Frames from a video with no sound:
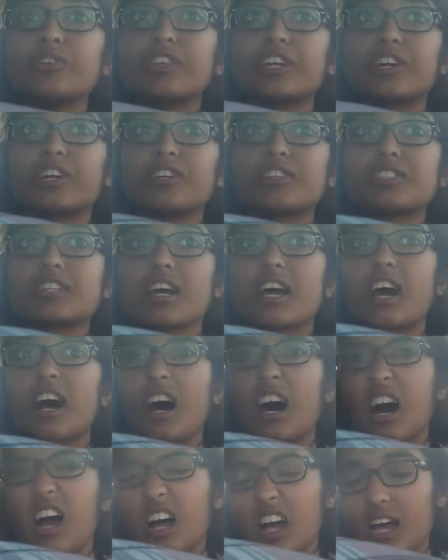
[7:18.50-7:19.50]
there's
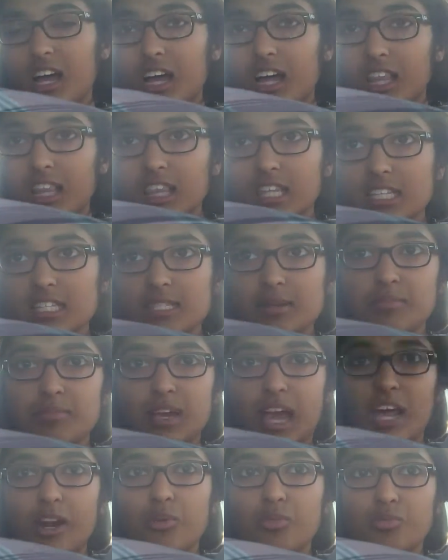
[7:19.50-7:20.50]
some
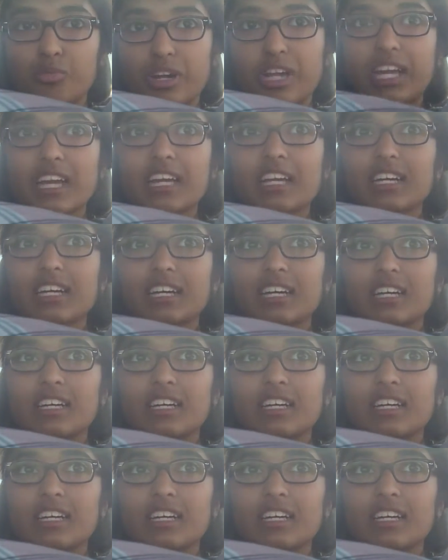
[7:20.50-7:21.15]
kind of ring,